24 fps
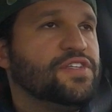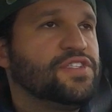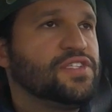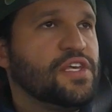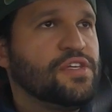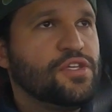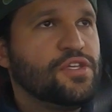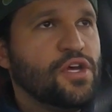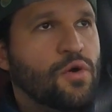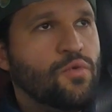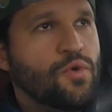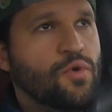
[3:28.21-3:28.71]

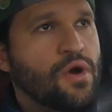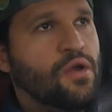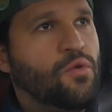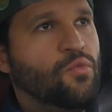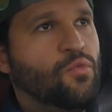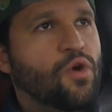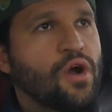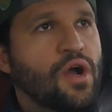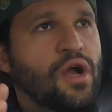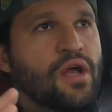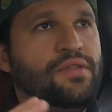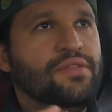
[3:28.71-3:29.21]
obviously don't want
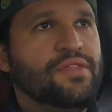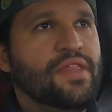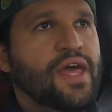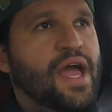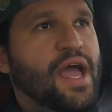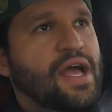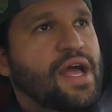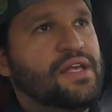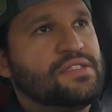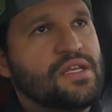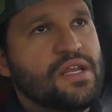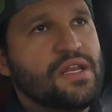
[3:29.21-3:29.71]
one
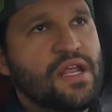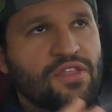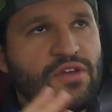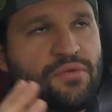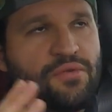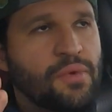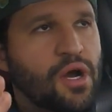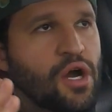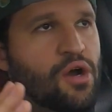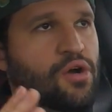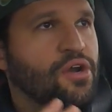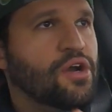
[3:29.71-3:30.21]
that has another
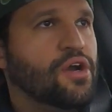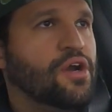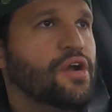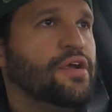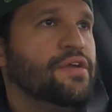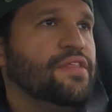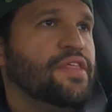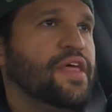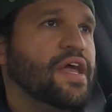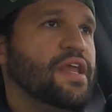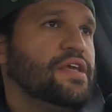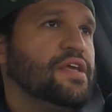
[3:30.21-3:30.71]

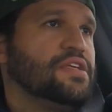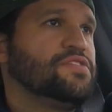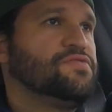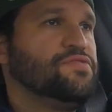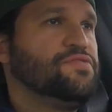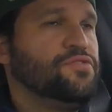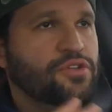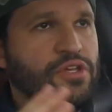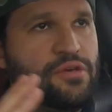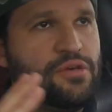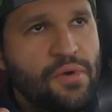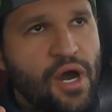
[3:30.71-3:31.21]
motor that is
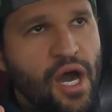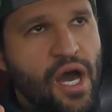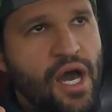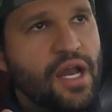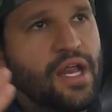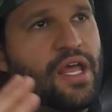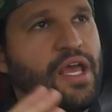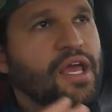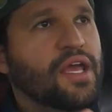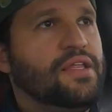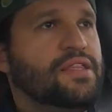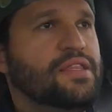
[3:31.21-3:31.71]
fully
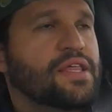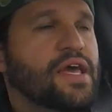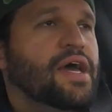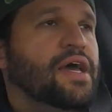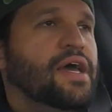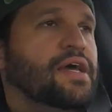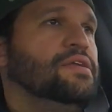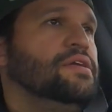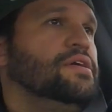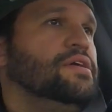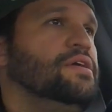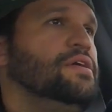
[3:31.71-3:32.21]
modded
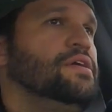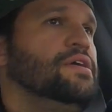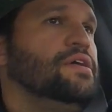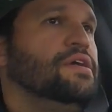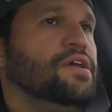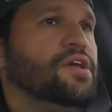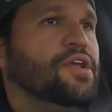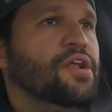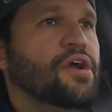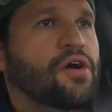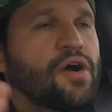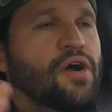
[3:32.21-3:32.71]
that
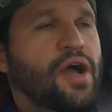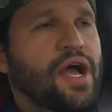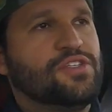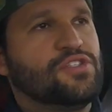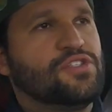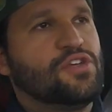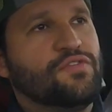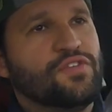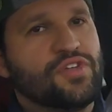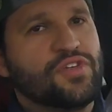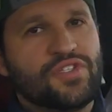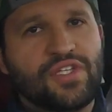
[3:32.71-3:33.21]
you know
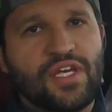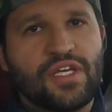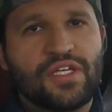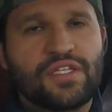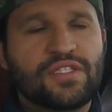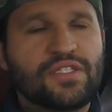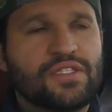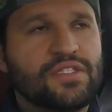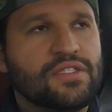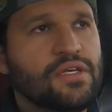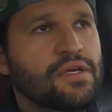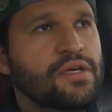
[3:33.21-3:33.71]
has over
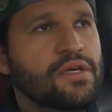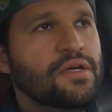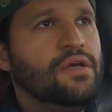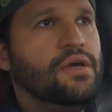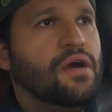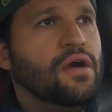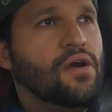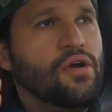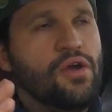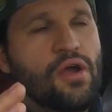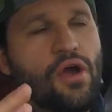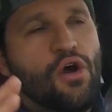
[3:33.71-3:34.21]
six
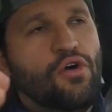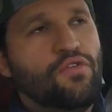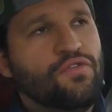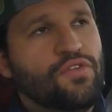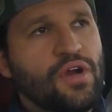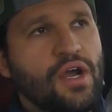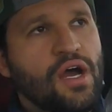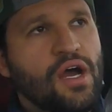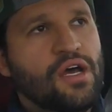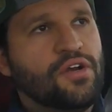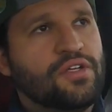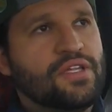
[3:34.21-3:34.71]
or
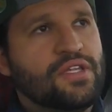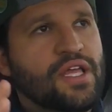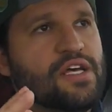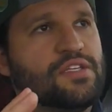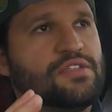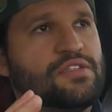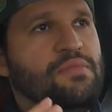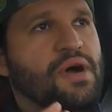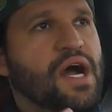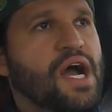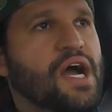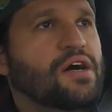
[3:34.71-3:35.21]
over a hundred
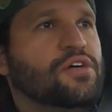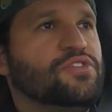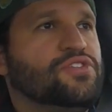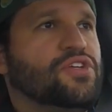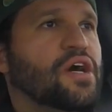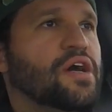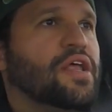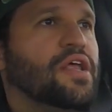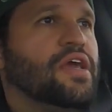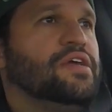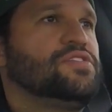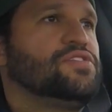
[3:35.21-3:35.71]
thousand miles
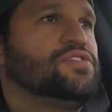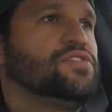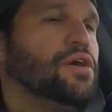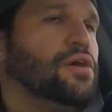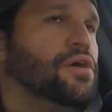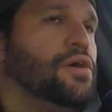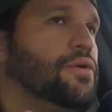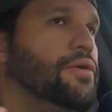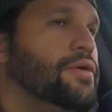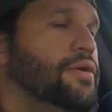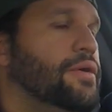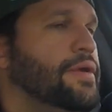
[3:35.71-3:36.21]
on it.
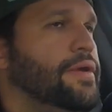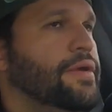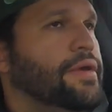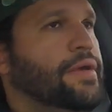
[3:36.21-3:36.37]
So